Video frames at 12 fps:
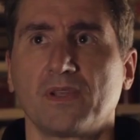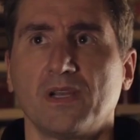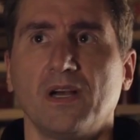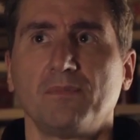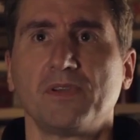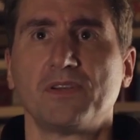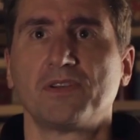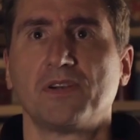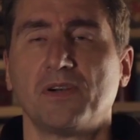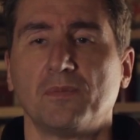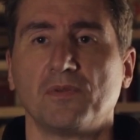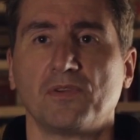come to
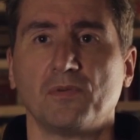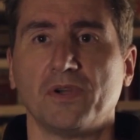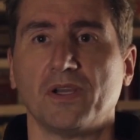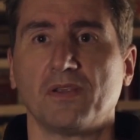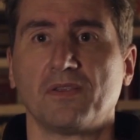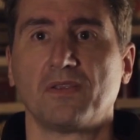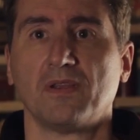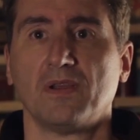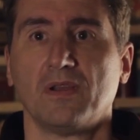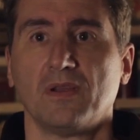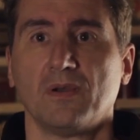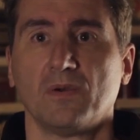terms with
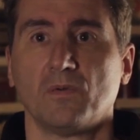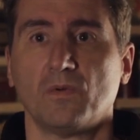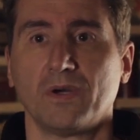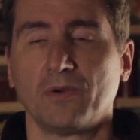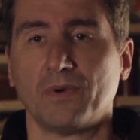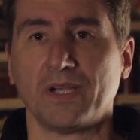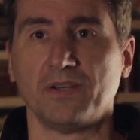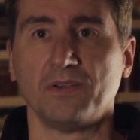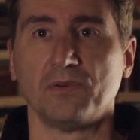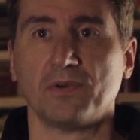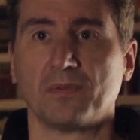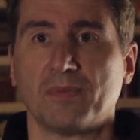what do I
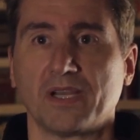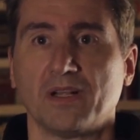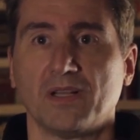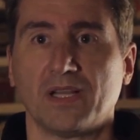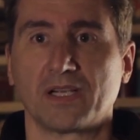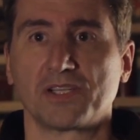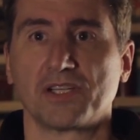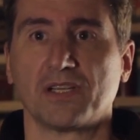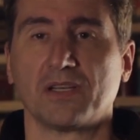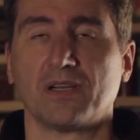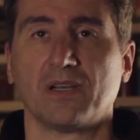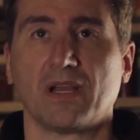do with my
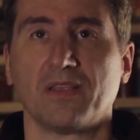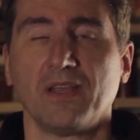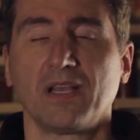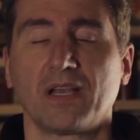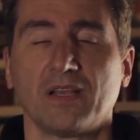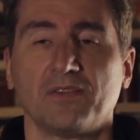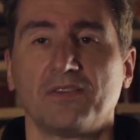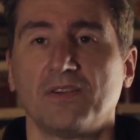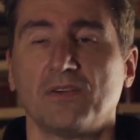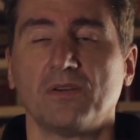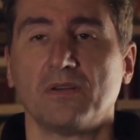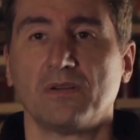collection? And I think I can
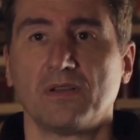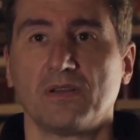still